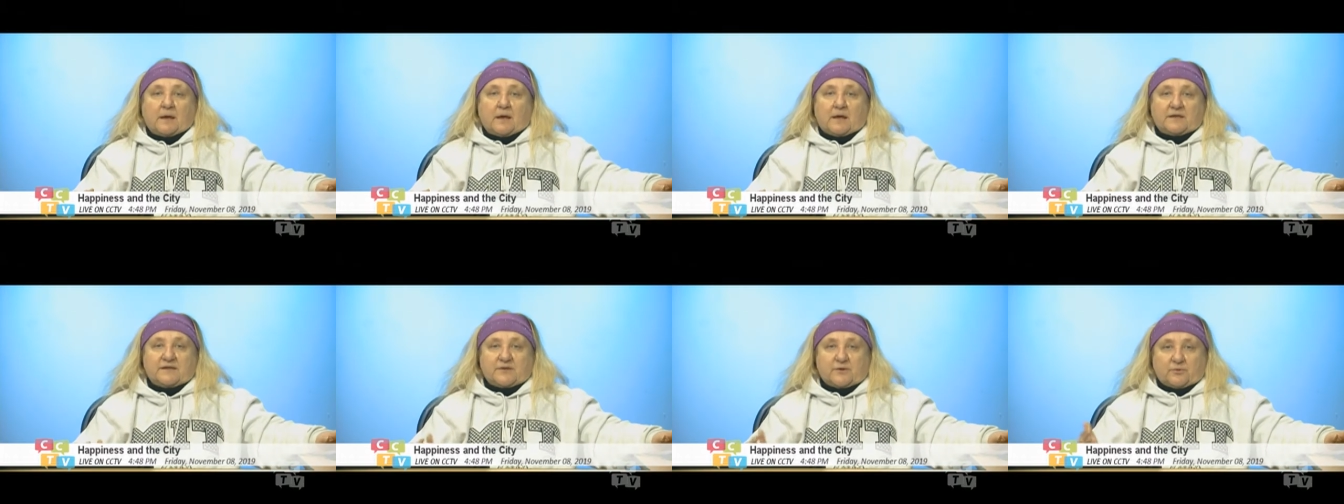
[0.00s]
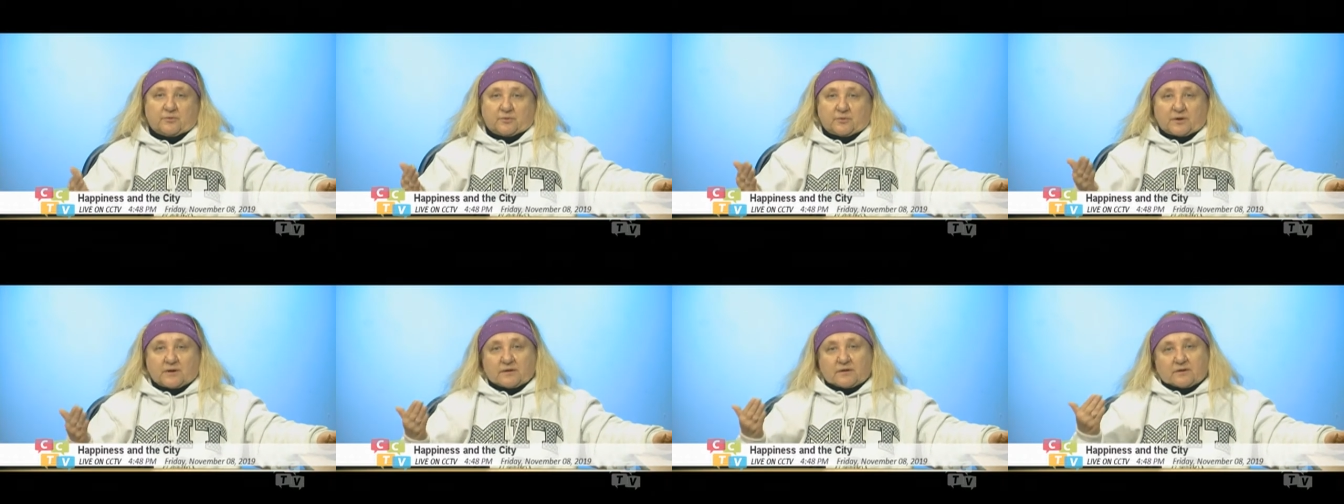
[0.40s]
So
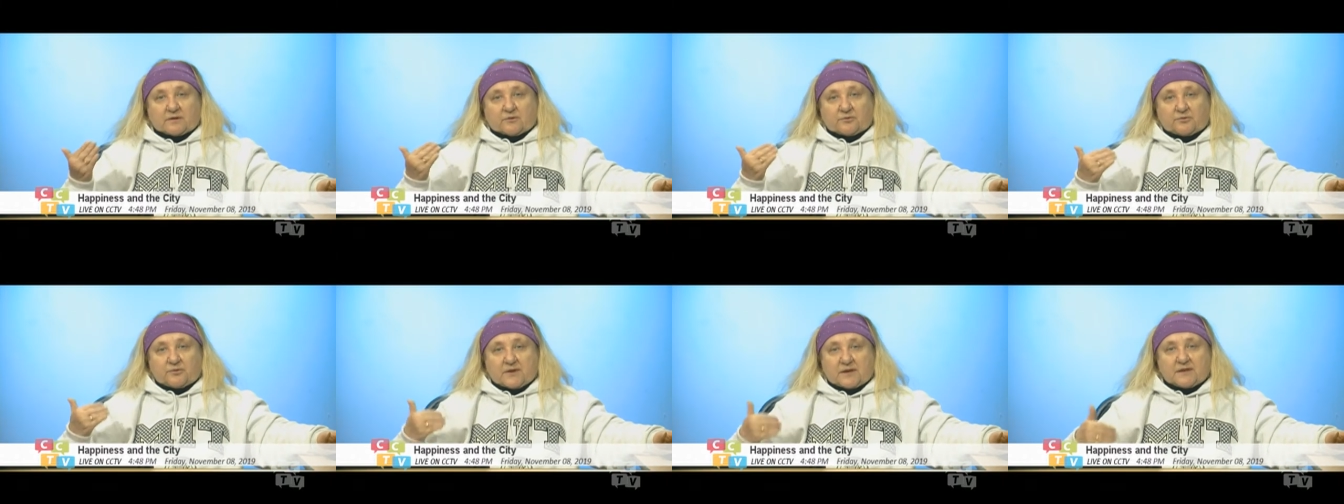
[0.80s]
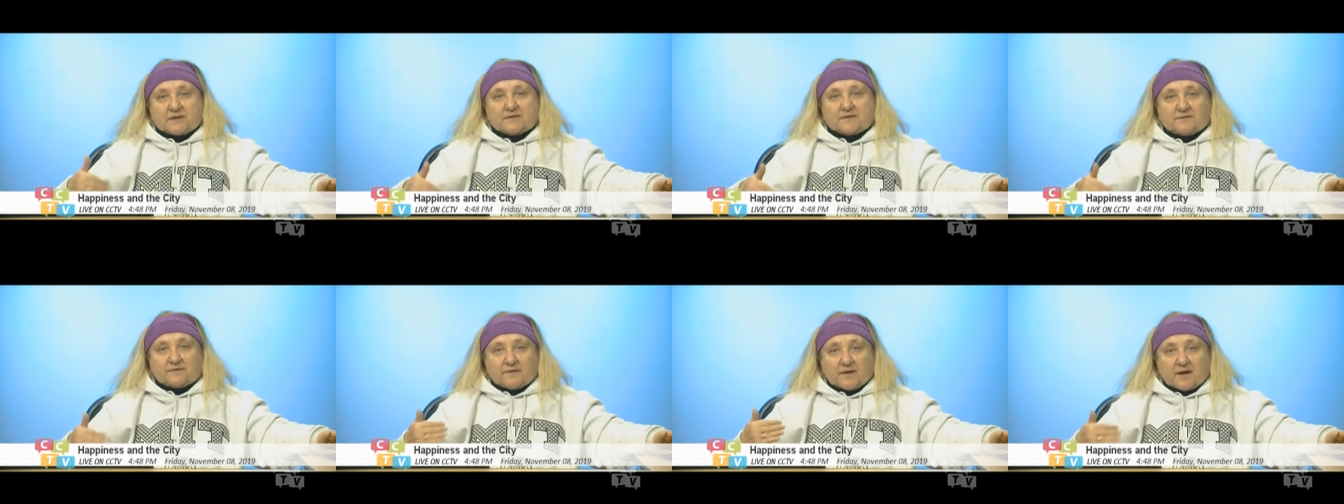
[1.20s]
it creates
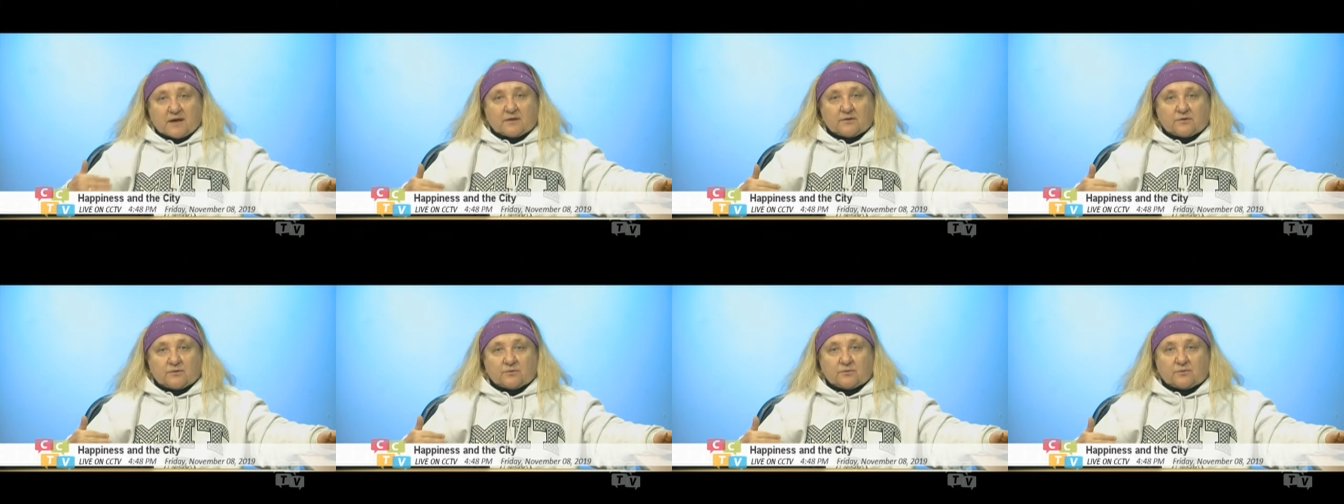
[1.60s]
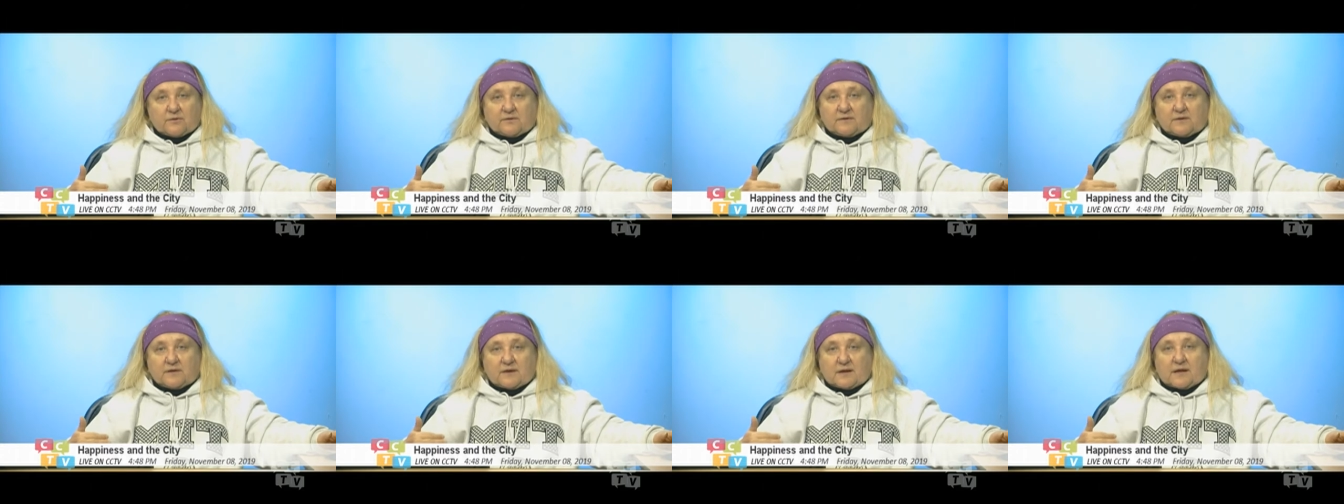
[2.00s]
value
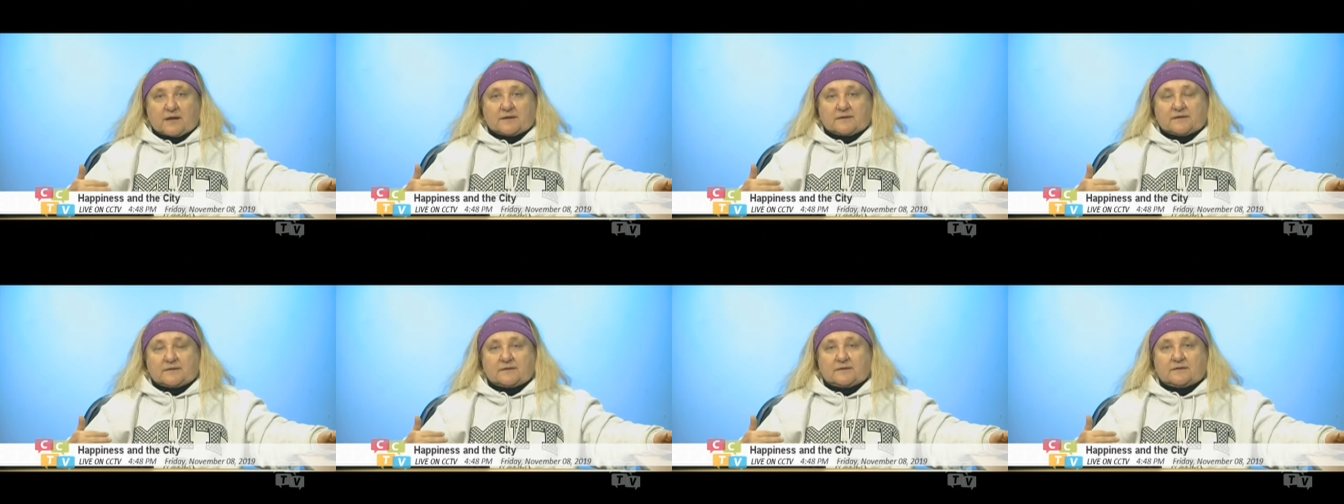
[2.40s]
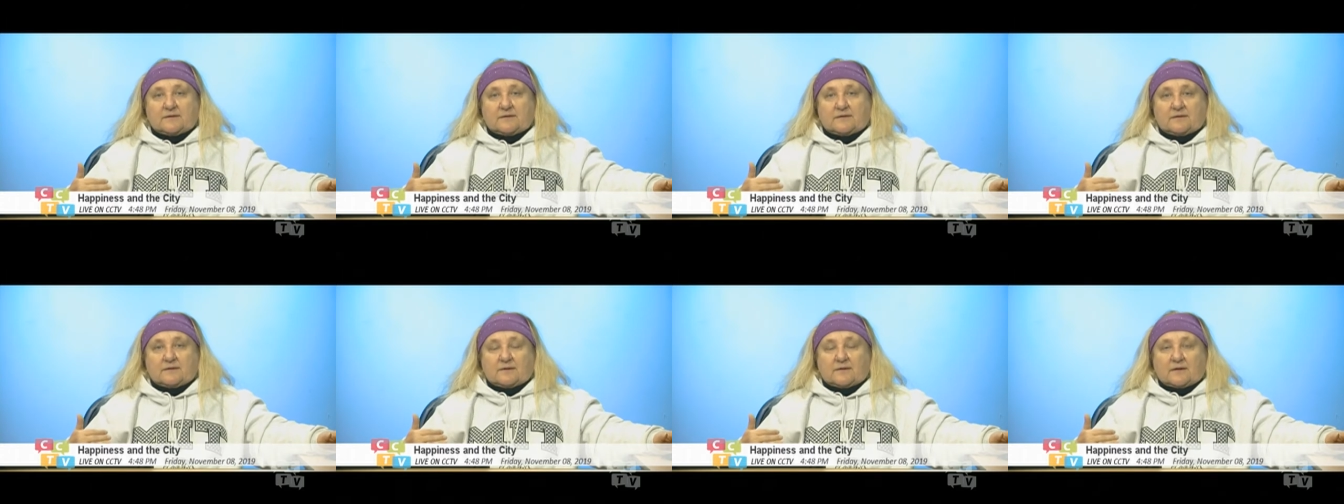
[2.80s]
within us.
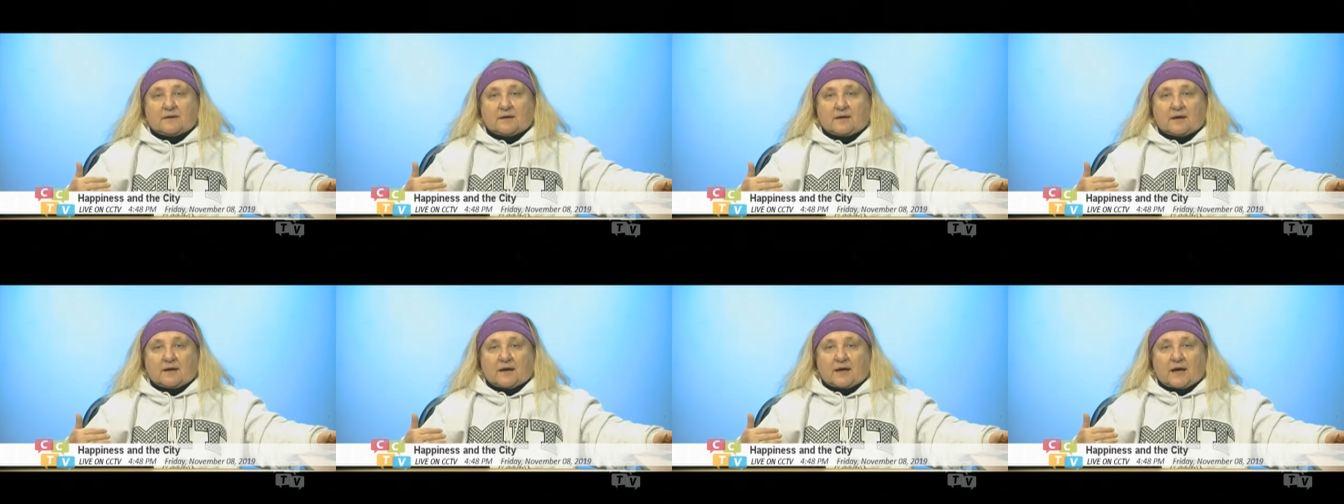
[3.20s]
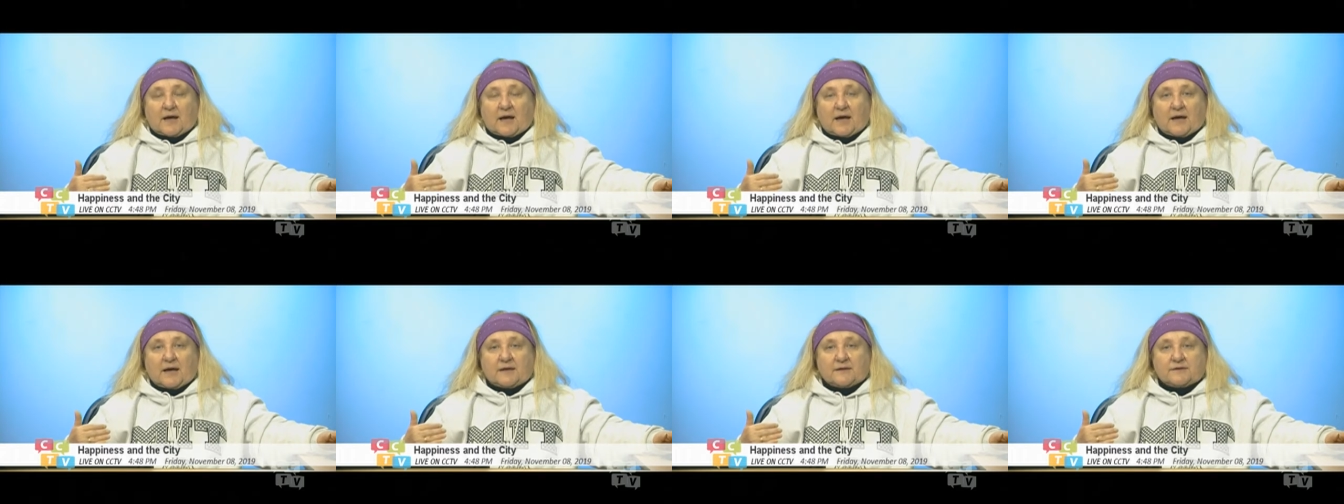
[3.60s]

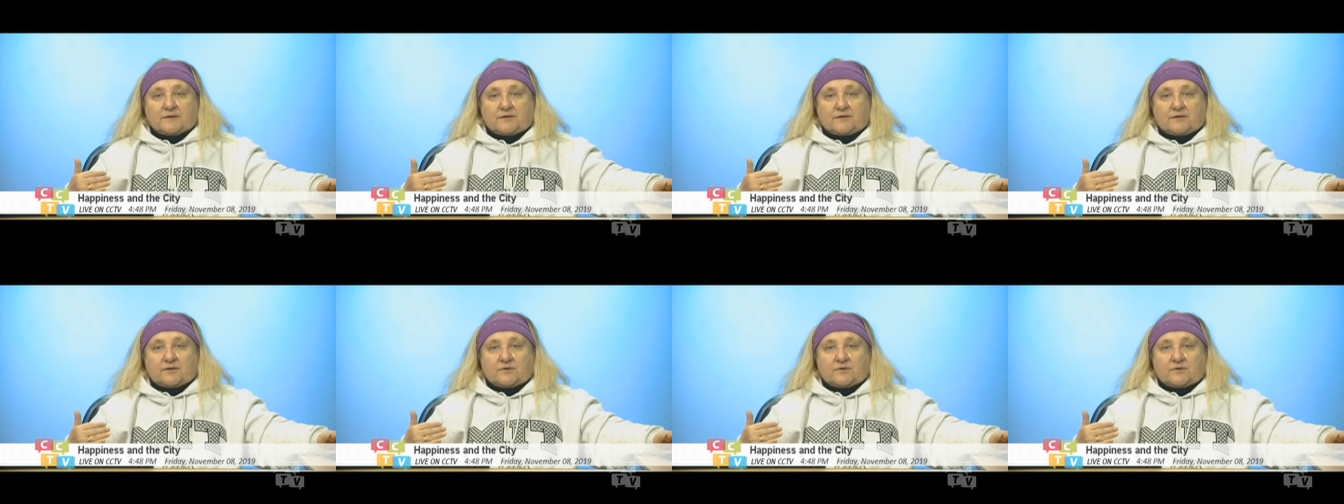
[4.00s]
And